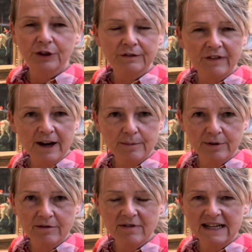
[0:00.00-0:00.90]

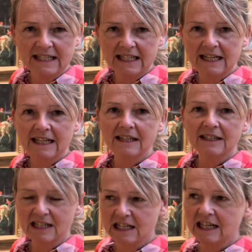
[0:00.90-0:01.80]
vibrant reds in it
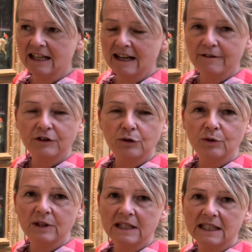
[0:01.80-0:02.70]
still after
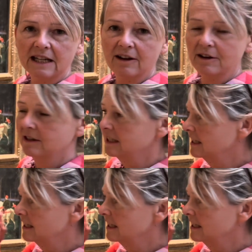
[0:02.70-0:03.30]
all this time it